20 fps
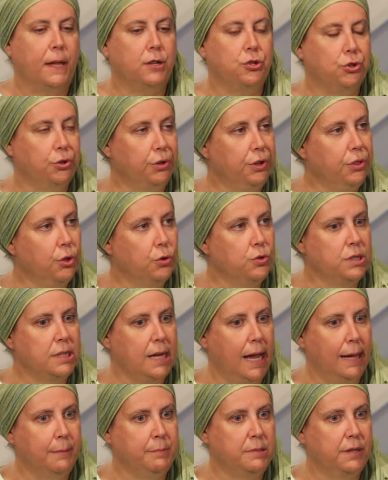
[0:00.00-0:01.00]
during those
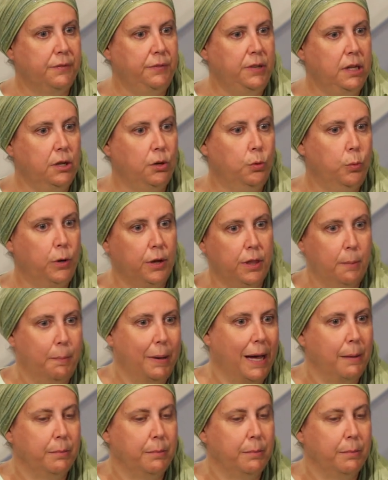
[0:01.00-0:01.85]
times of year where the